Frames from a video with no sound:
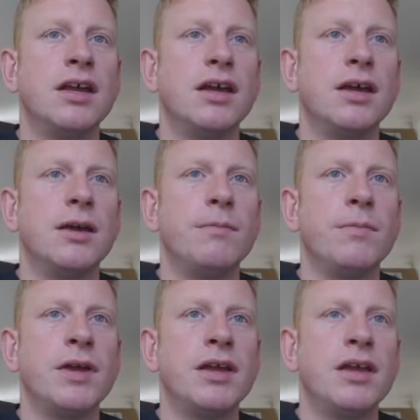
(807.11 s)

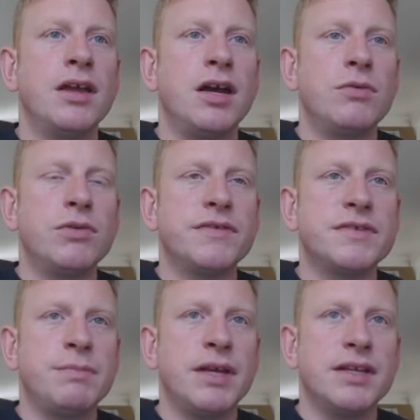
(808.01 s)
I would have
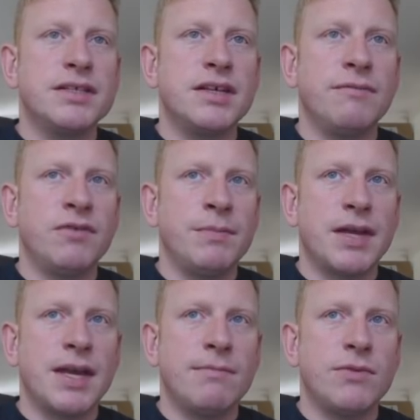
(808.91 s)
split this up from the
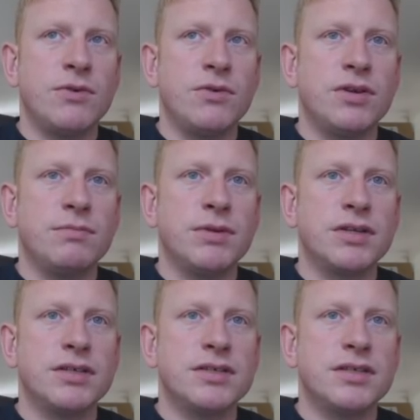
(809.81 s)
camcorder
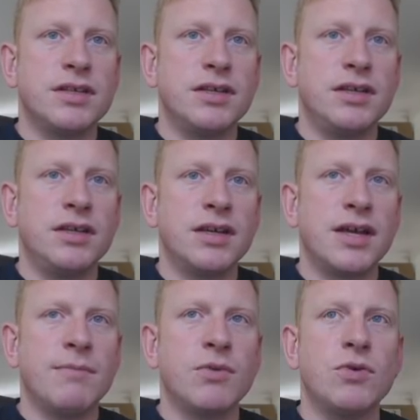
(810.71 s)
because the
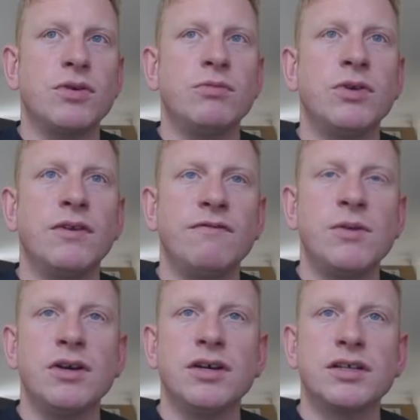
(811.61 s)
camcorder wouldn't have
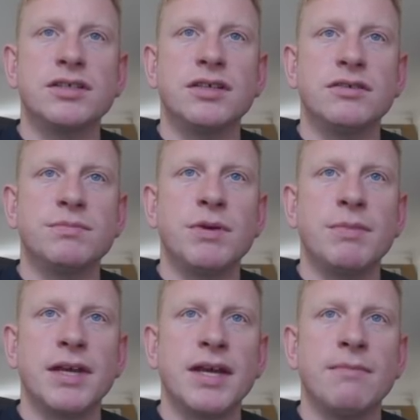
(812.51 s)
worked, so it's
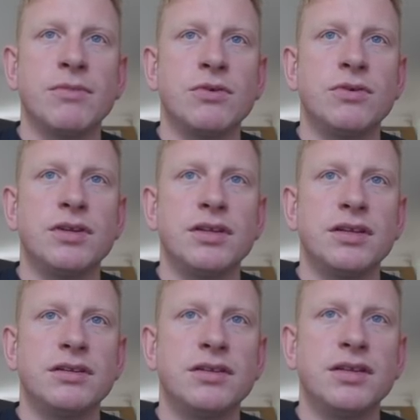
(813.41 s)
probably a camcorder that
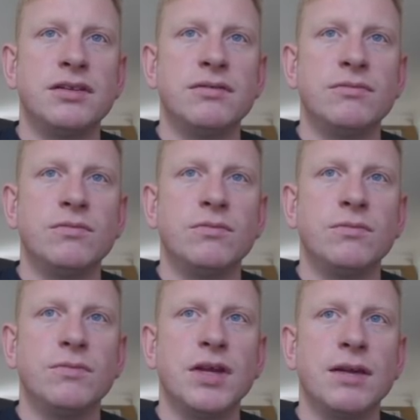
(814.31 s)
didn't
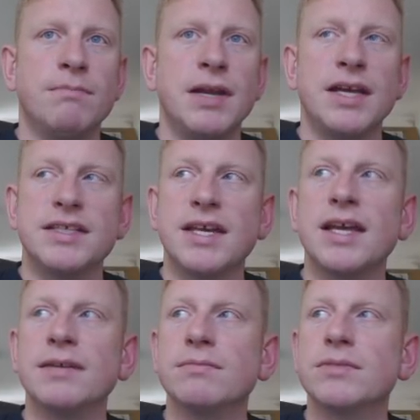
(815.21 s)
play
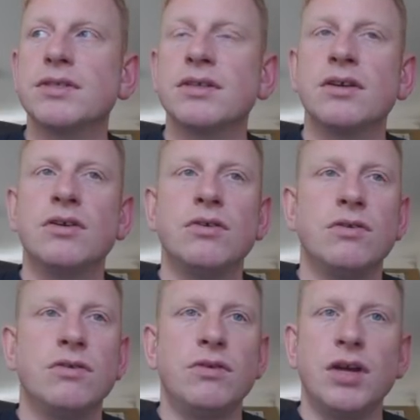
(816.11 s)
tapes,
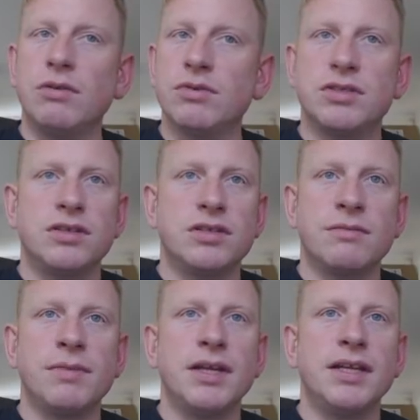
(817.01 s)
or it was just
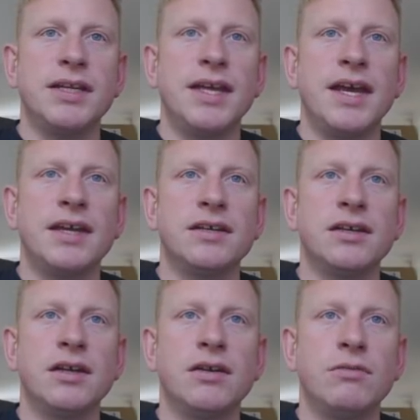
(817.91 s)
completely dead,
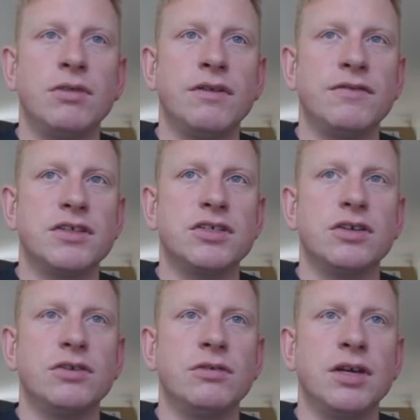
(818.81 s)
one of the
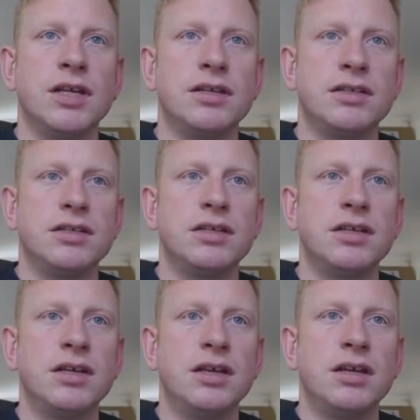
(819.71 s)
two, and
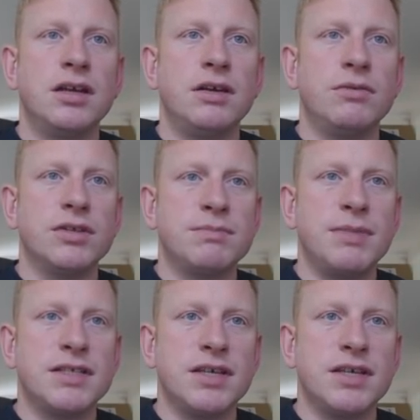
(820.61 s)
I would have split